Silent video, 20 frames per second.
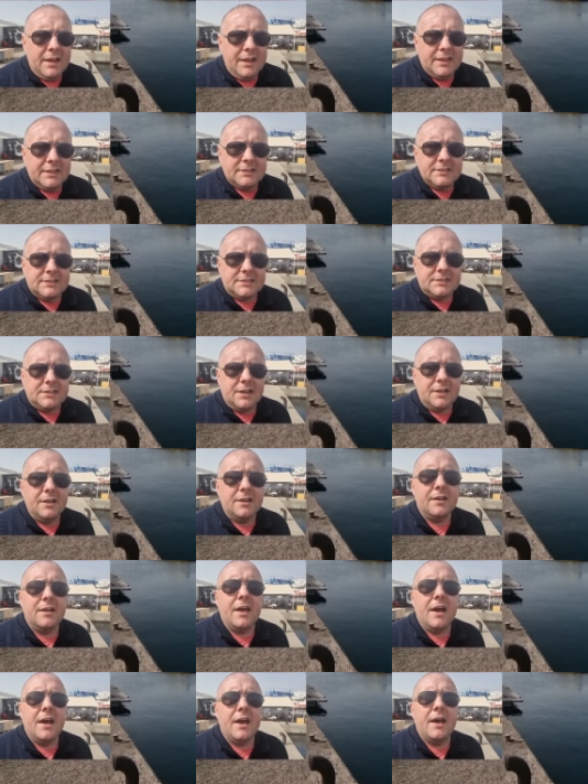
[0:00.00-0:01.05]
is
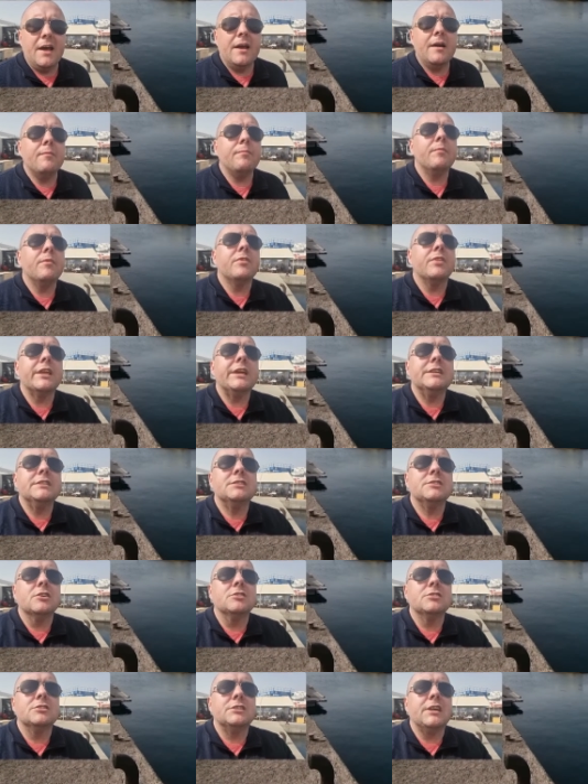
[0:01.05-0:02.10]
um, the
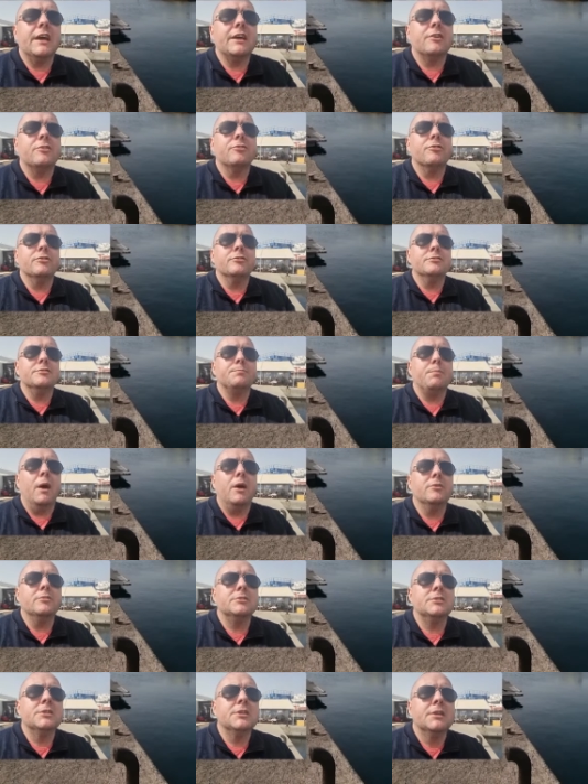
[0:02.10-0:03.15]
Sunset Cruise
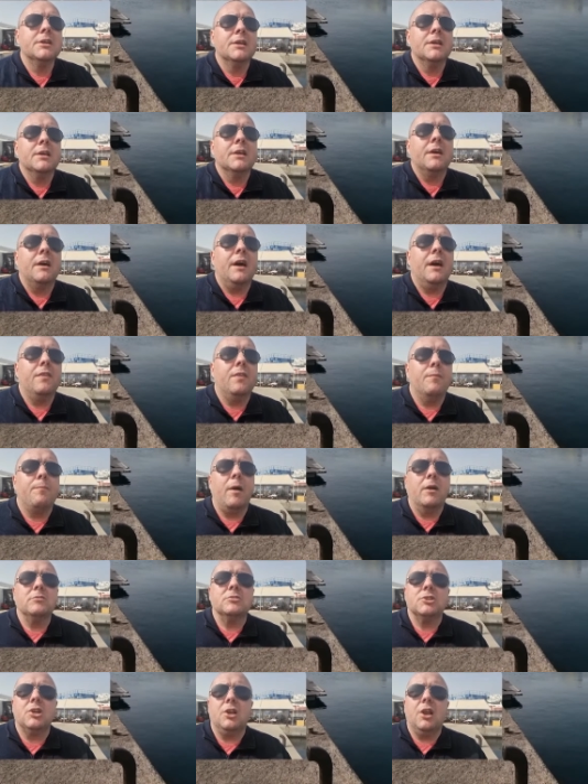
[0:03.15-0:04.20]
boat and the
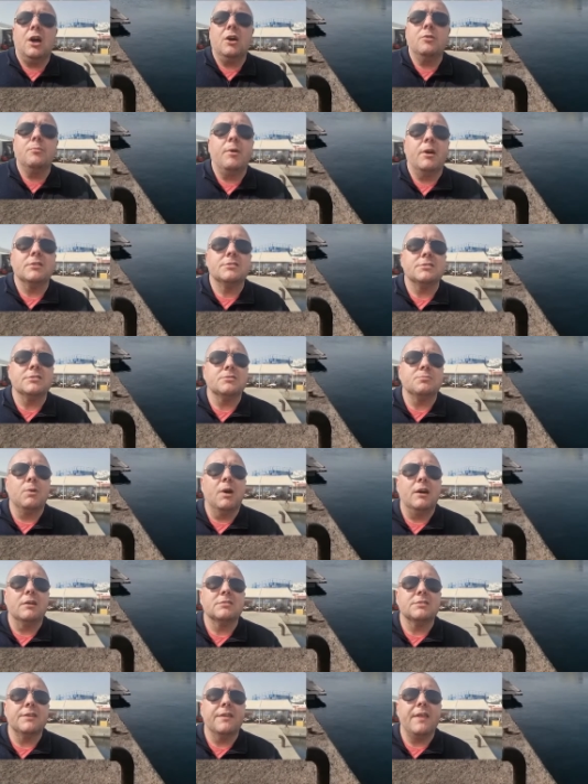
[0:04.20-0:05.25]
boat to Lobos as
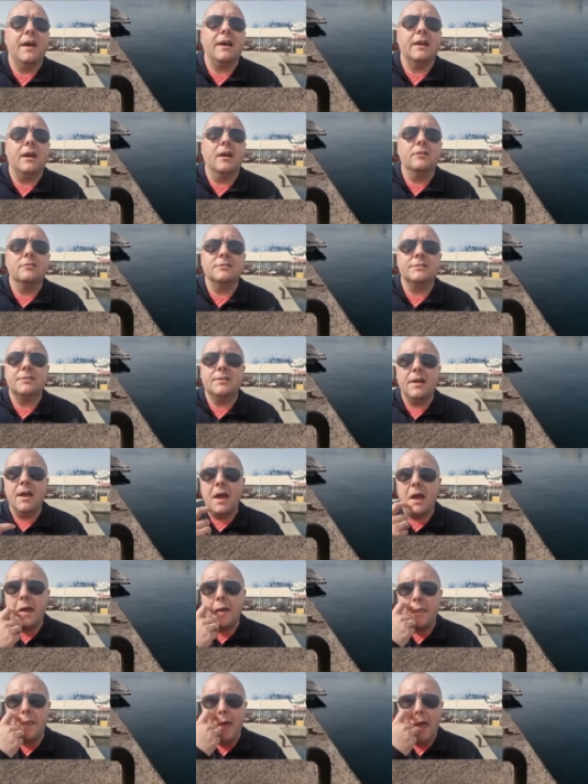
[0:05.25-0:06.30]
well. So that goes
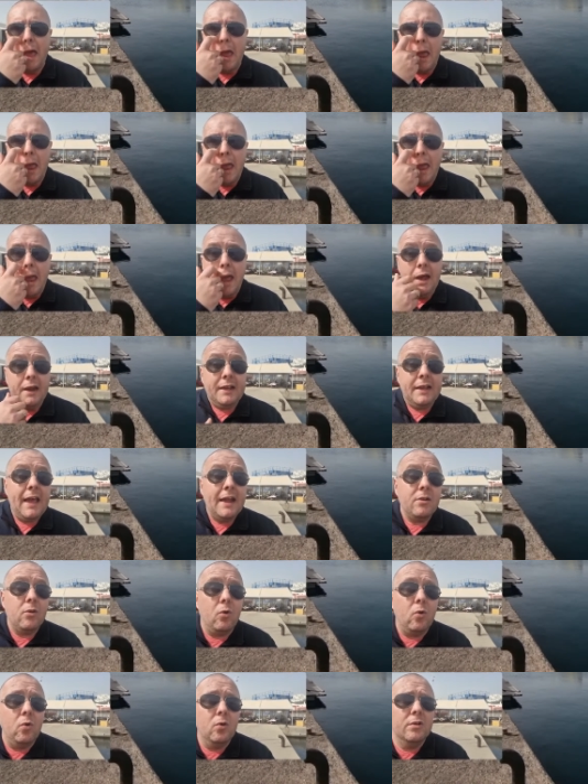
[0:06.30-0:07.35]
uh, there. And
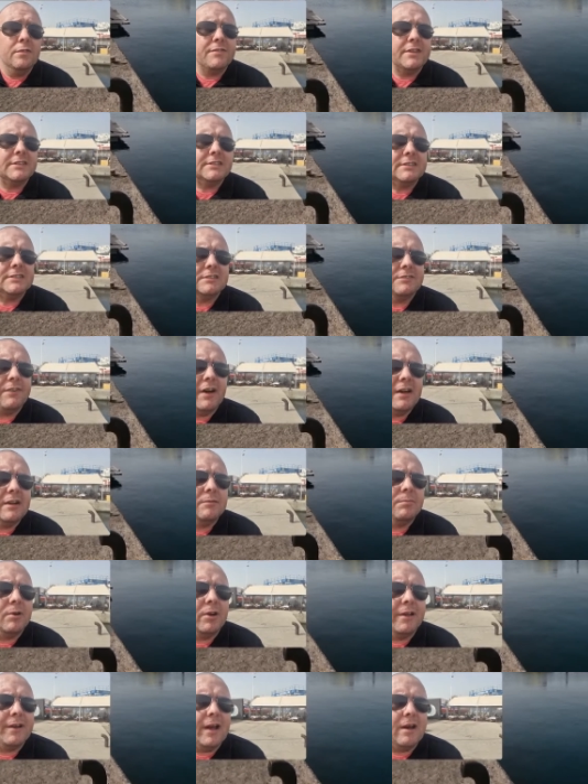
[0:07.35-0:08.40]
again, all of this is
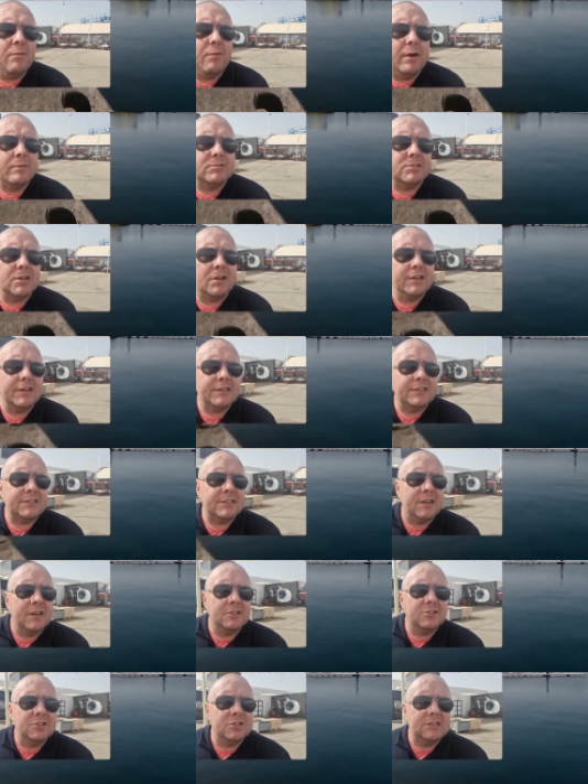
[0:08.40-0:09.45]
available on our website,
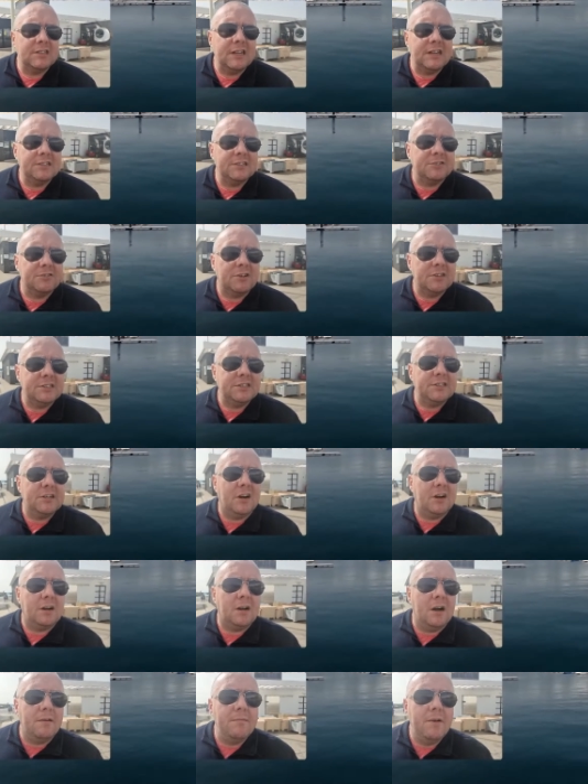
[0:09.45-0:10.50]

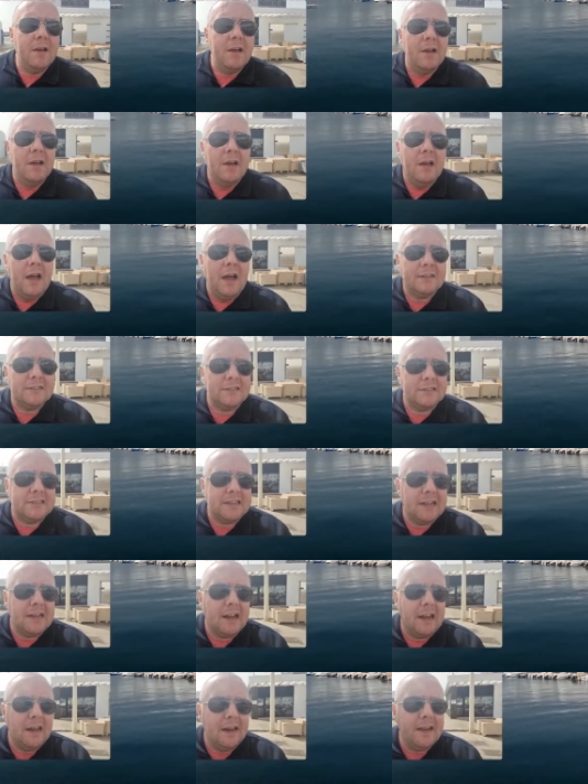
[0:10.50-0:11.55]
excursionslanzarote.com. As I
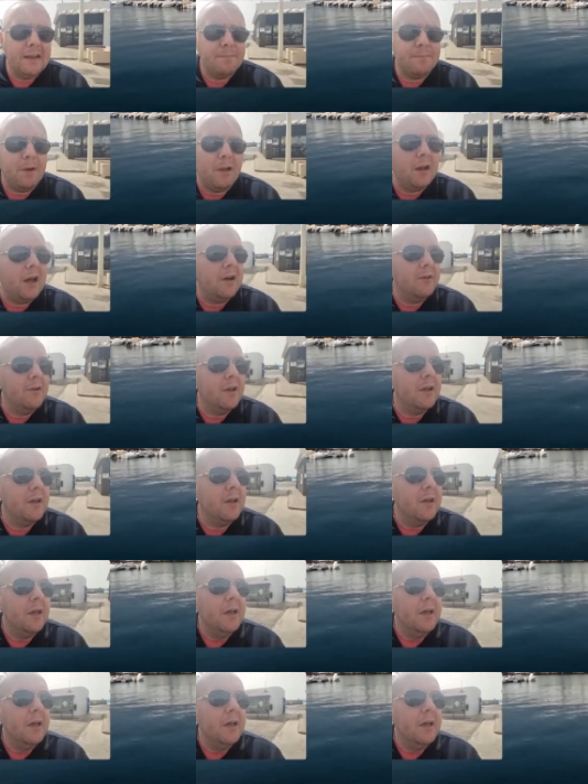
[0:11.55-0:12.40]
said, link below.